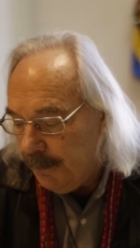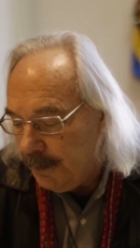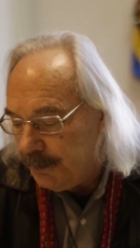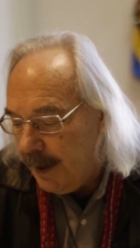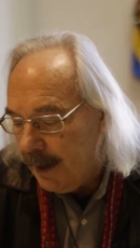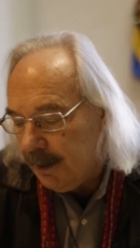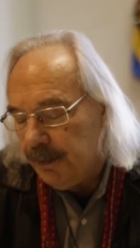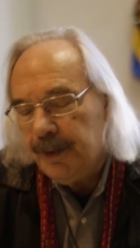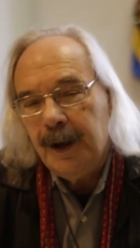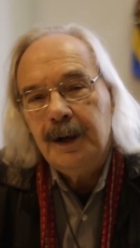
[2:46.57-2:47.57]
The
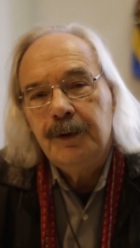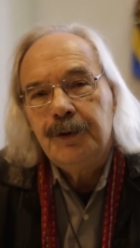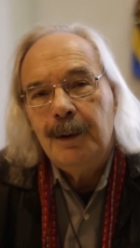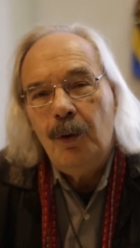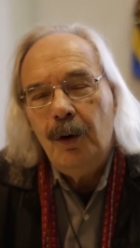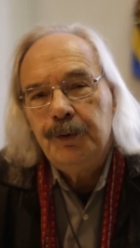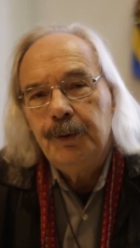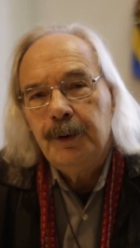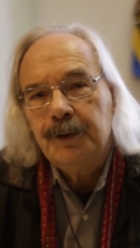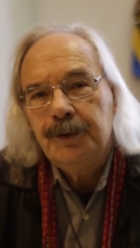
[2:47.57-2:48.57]
second thing is I'm
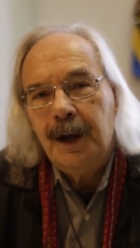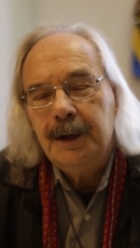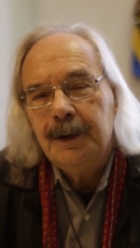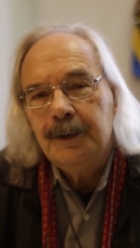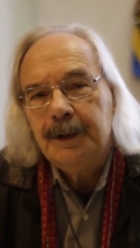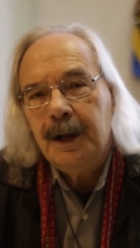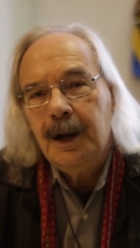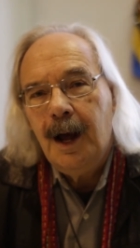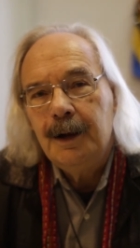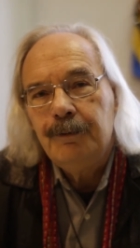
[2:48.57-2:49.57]
also extending the
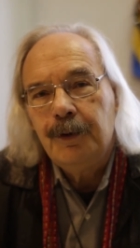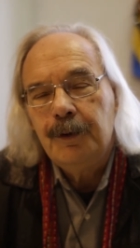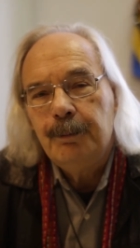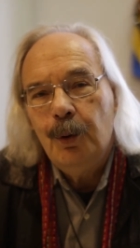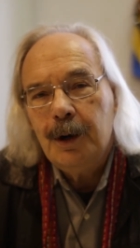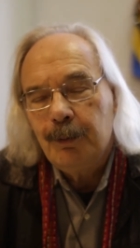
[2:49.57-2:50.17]
deadline for the book